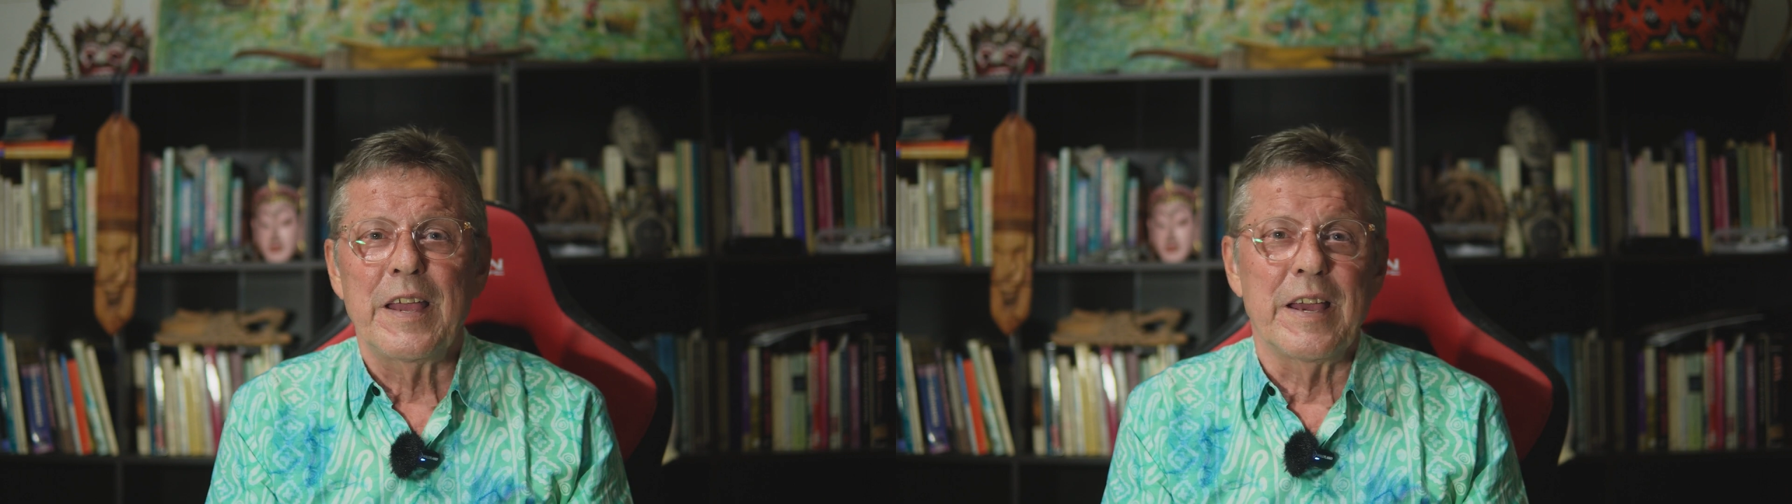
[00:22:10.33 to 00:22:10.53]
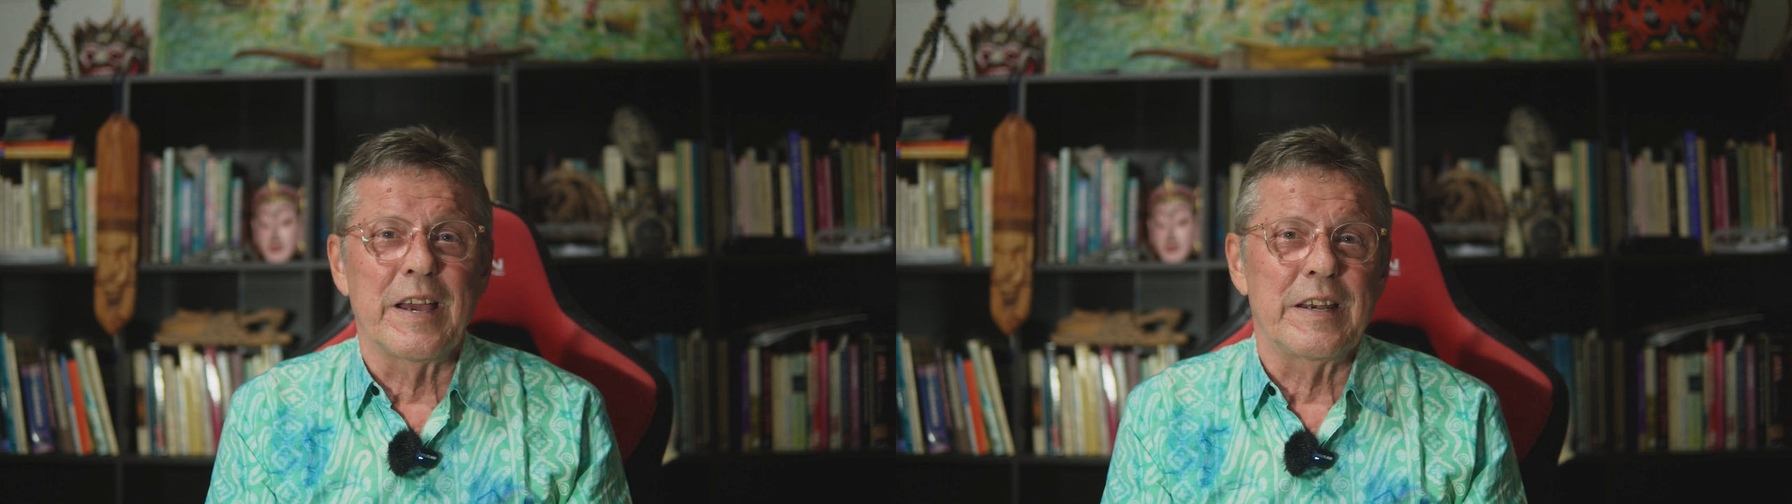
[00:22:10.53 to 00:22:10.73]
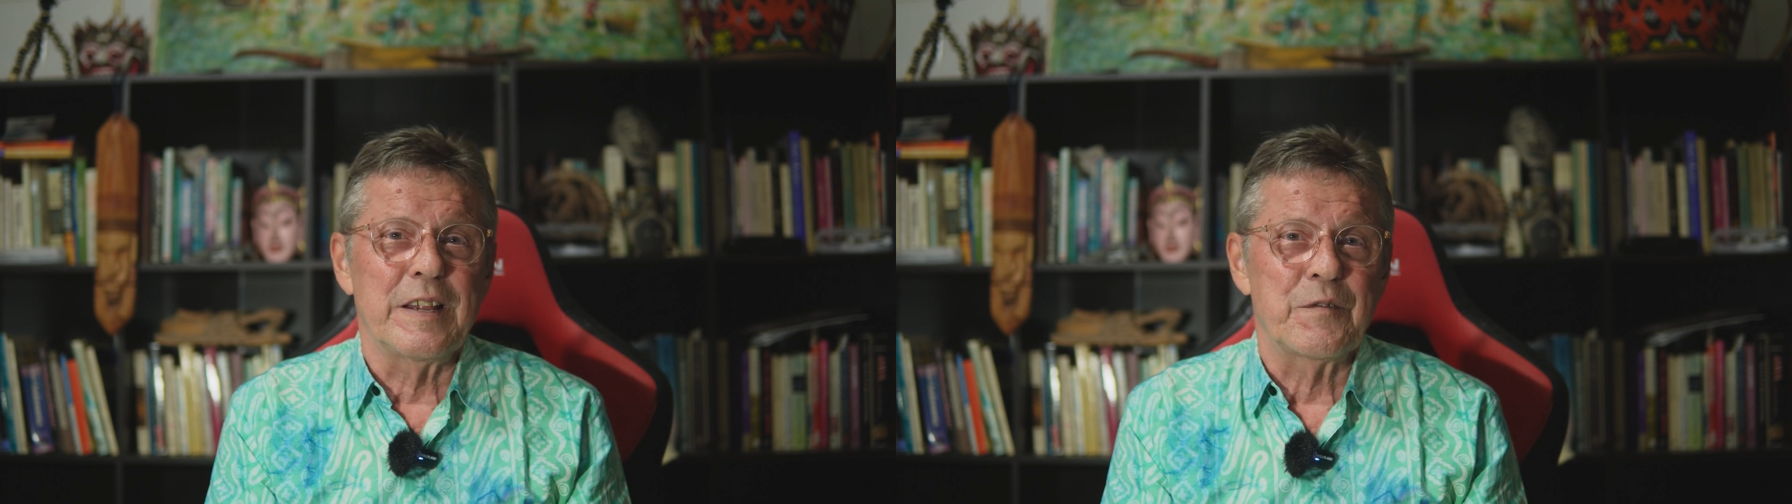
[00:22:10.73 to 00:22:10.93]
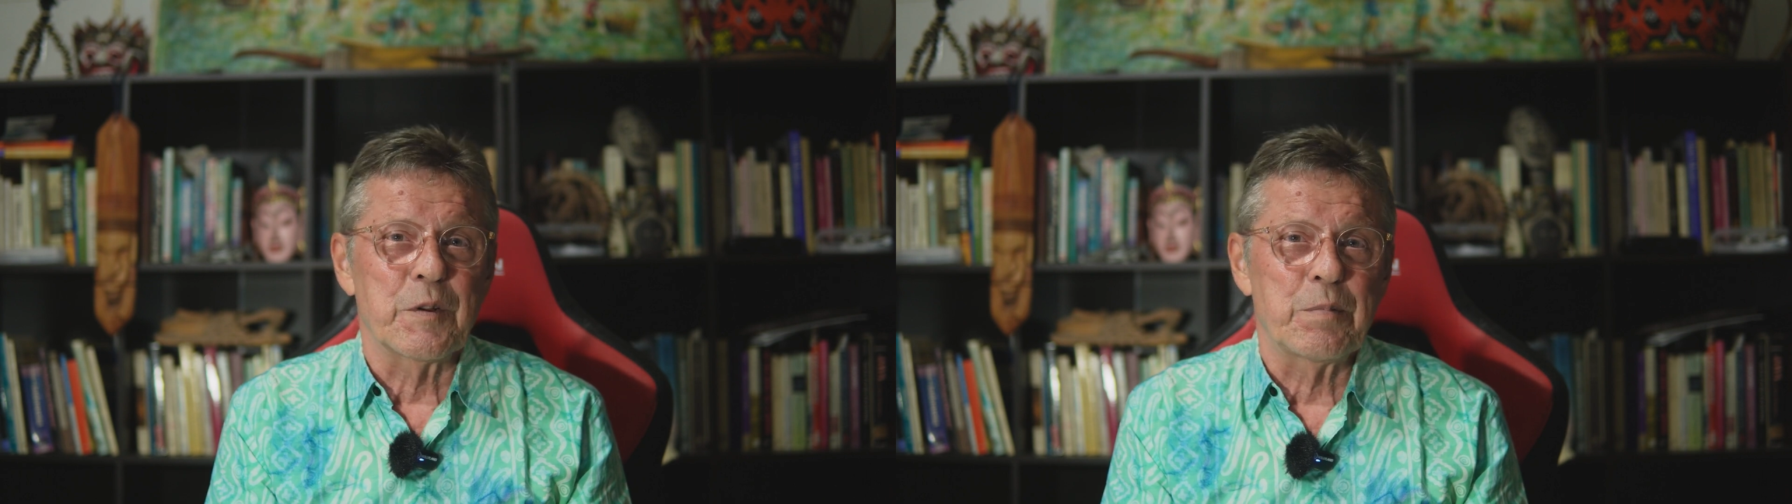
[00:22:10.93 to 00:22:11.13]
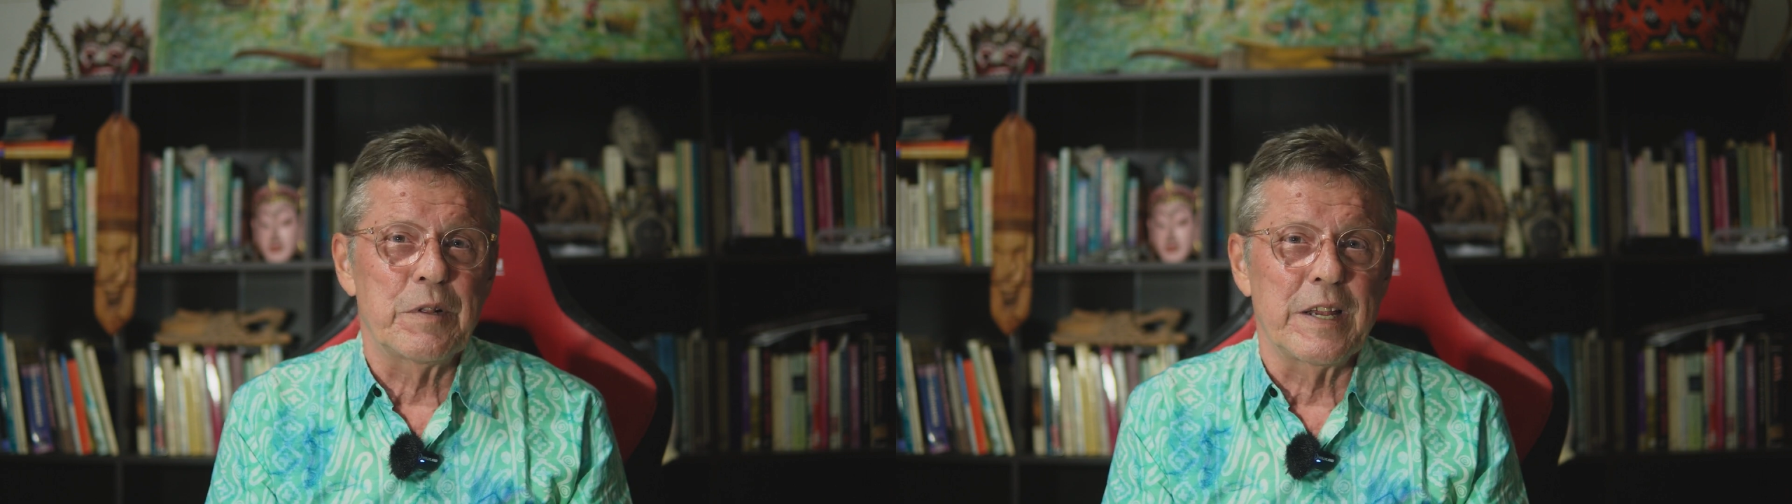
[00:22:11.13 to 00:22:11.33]
And if
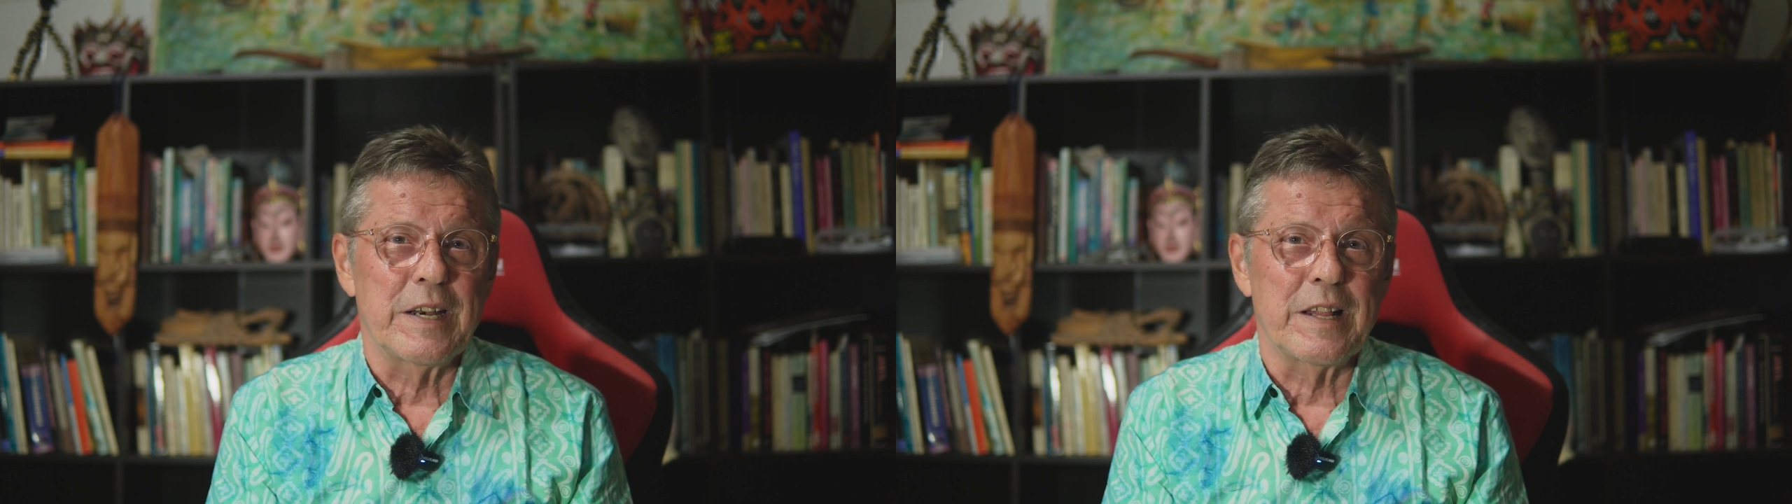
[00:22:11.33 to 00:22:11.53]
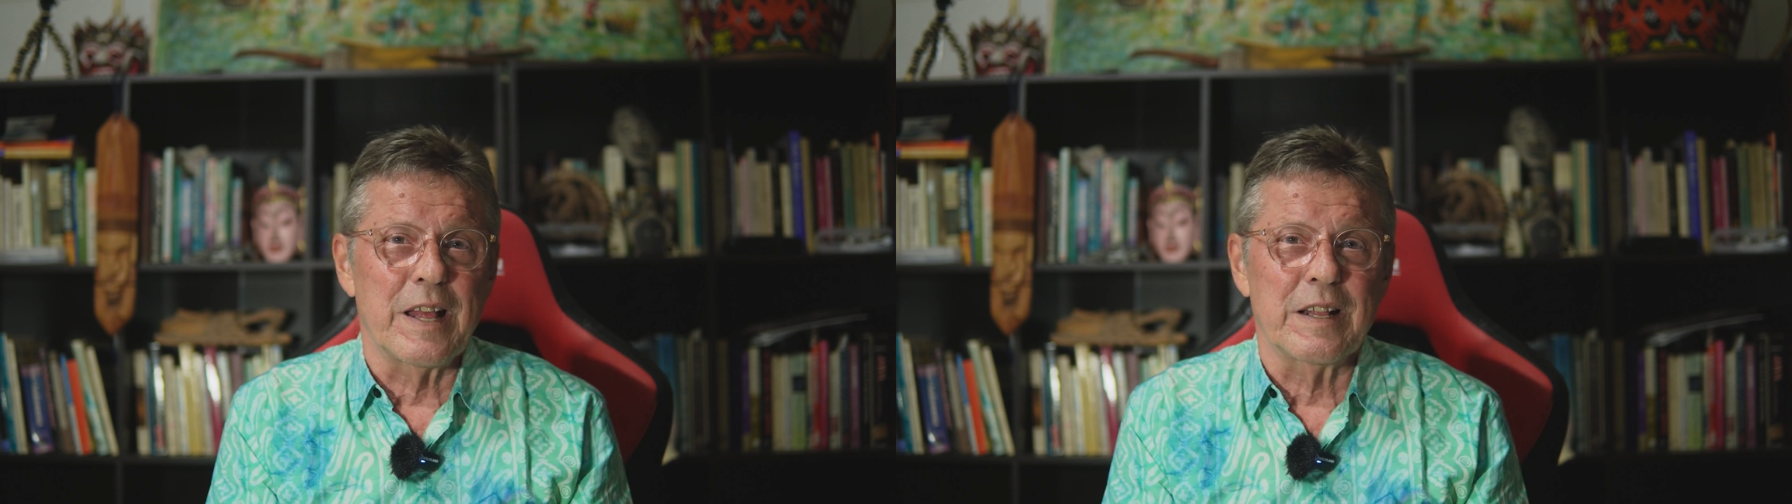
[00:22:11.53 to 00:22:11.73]
you're planning